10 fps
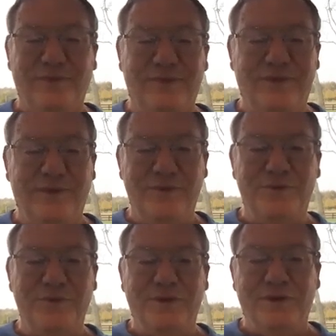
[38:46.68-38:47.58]

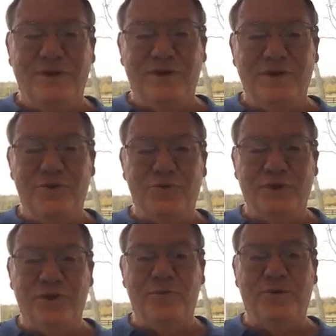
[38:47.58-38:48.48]
Use
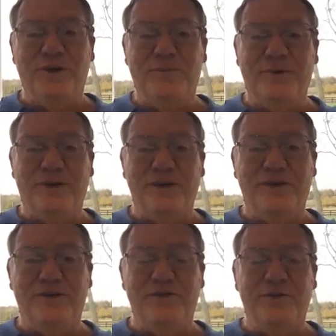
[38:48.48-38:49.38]
rental property
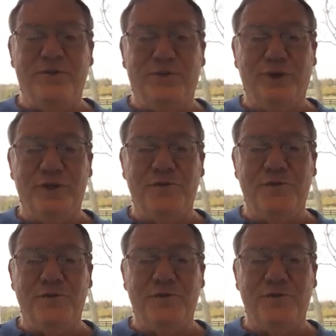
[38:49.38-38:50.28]
to enrich
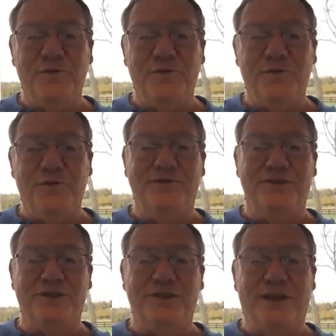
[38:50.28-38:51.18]
people's
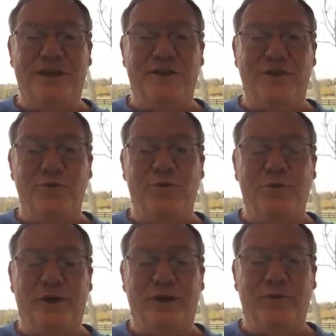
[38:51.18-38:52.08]
lives, and you
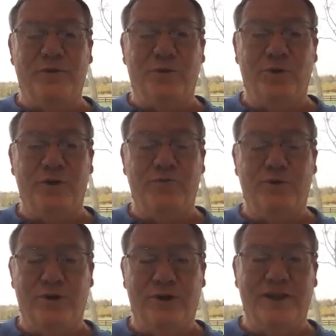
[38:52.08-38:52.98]
will get rewarded
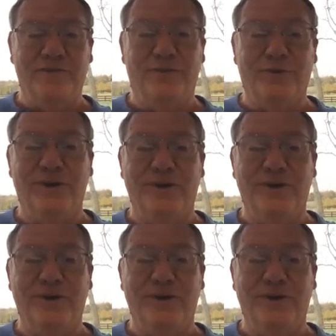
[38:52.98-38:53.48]
greatly for it.